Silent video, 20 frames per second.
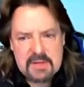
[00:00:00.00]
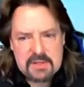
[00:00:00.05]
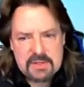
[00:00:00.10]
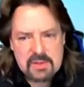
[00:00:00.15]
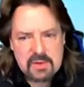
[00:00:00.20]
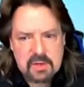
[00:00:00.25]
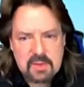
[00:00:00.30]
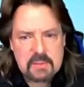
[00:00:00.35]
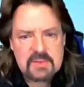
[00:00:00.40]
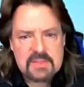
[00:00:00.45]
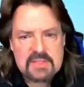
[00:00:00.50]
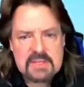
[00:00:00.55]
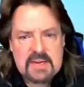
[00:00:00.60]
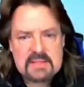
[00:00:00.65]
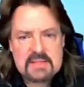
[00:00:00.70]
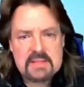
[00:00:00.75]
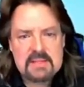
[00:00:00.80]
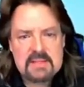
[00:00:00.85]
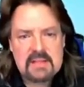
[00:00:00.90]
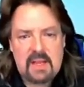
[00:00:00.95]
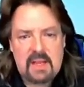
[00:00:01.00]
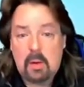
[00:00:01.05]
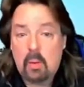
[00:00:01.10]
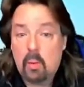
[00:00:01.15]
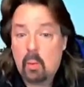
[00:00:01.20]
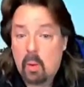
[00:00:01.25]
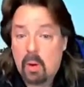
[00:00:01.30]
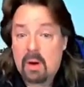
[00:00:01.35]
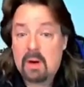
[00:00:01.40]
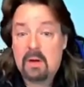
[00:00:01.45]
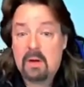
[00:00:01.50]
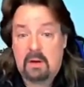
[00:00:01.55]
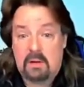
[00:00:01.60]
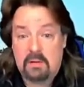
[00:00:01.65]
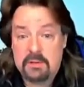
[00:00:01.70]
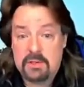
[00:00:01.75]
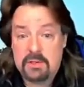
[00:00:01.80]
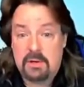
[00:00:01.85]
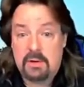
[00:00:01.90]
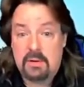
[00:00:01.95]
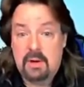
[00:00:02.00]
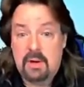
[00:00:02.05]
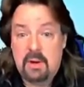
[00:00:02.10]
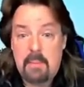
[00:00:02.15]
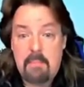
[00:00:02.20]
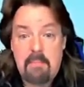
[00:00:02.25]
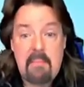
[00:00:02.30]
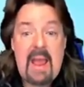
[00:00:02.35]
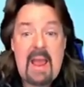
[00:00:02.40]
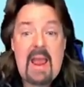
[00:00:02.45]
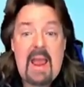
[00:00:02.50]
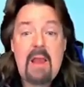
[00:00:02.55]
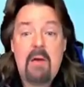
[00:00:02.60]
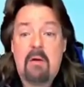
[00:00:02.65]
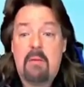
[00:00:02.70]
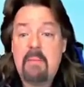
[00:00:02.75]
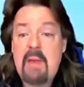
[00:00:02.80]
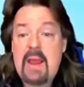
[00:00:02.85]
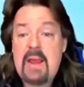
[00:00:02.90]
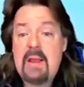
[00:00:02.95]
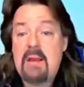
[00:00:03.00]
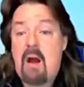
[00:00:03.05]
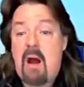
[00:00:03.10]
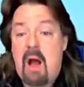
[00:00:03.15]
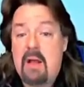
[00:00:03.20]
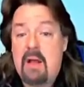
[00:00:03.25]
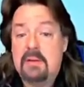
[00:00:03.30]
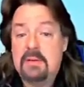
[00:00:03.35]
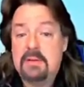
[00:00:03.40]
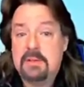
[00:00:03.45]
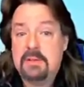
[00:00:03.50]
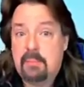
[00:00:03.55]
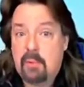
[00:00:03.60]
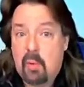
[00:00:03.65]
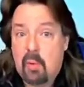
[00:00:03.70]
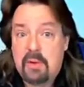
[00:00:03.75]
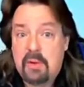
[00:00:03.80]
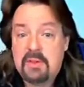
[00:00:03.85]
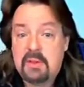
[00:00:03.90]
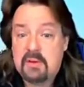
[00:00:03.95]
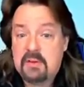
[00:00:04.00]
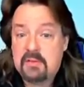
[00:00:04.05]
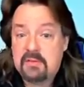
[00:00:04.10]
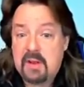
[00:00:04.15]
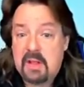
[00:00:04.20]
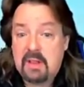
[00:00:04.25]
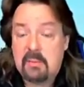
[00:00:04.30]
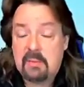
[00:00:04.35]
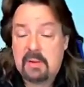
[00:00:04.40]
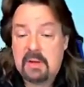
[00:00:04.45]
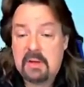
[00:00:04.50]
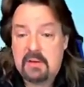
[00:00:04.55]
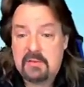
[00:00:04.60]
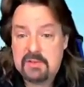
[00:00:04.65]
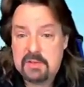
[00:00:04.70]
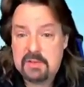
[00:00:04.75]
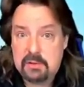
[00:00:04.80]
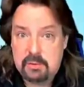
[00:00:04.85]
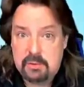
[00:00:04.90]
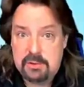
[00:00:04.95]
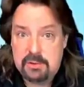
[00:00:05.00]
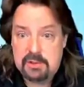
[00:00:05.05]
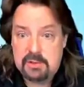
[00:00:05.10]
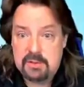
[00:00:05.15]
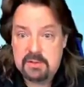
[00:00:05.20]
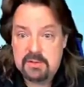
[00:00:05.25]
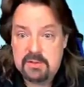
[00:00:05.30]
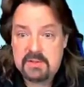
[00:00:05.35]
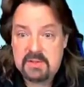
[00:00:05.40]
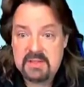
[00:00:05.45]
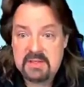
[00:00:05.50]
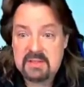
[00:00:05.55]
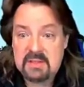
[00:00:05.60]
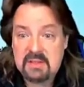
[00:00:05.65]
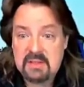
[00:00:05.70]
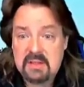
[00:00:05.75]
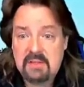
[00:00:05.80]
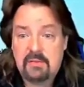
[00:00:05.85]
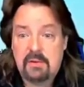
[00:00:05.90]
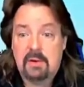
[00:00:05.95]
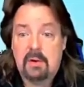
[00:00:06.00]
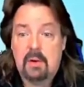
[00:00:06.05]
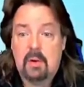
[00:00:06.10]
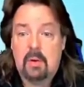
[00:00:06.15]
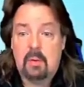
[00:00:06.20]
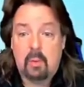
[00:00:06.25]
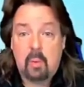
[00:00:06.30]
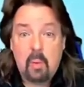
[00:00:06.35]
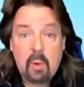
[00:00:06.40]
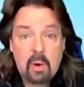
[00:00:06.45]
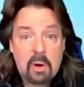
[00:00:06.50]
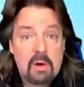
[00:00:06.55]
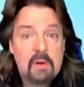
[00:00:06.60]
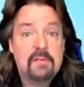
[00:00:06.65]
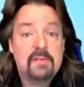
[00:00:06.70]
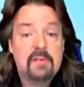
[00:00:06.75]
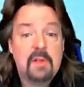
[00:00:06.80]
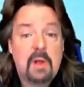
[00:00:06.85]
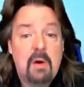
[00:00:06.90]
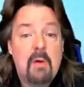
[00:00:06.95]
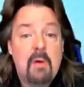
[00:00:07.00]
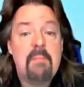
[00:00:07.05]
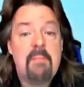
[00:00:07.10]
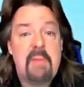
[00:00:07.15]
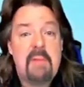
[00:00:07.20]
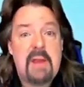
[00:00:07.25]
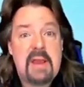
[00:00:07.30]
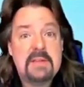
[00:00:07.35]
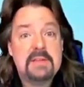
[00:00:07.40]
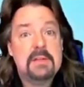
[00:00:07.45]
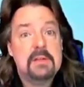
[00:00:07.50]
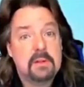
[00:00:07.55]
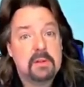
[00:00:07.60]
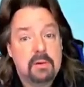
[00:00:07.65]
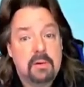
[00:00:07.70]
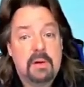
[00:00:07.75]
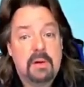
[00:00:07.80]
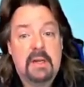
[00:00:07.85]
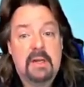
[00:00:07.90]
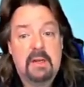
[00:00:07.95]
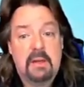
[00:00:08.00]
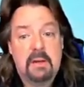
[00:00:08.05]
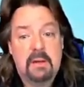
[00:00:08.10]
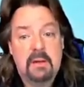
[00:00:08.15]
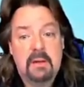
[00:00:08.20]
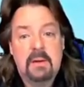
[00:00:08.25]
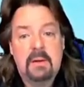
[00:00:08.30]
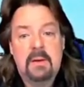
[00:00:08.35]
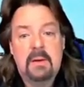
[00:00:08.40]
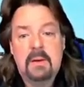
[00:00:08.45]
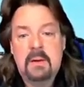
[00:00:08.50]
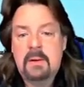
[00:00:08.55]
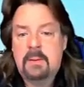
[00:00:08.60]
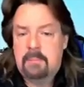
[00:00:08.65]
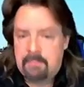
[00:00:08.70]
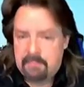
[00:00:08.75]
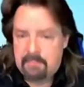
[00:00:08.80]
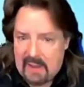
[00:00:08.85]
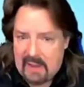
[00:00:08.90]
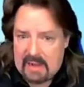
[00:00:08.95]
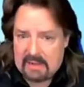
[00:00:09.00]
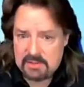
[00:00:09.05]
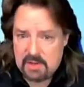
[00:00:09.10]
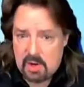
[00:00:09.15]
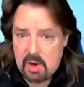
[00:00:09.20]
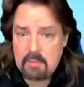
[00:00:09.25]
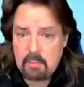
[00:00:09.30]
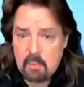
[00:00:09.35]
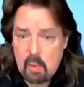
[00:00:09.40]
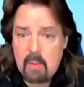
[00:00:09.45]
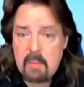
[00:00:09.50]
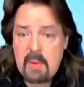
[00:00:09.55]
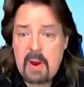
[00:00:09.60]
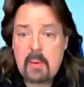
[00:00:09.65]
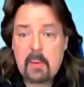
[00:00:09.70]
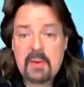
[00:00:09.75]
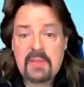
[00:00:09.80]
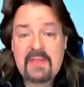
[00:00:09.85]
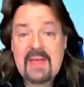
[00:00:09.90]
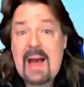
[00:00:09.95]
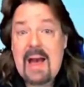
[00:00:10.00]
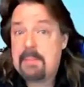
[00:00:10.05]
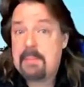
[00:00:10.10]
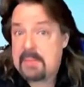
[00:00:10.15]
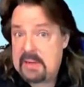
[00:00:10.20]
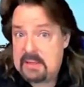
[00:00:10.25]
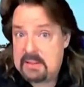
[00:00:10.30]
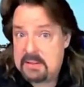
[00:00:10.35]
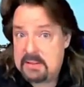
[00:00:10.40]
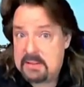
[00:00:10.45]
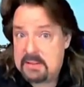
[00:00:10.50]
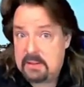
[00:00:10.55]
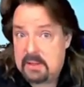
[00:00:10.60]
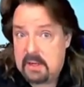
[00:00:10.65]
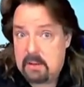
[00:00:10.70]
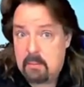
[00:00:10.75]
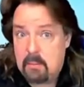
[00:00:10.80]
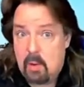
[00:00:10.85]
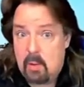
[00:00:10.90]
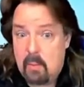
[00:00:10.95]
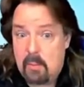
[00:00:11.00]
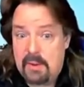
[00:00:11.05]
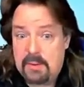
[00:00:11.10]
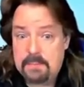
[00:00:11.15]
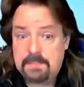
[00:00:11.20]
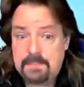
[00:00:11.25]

circumstances like a work culture may or may not support the development of solutions that deliver workflow based learning. I'll talk more about what that means in a moment.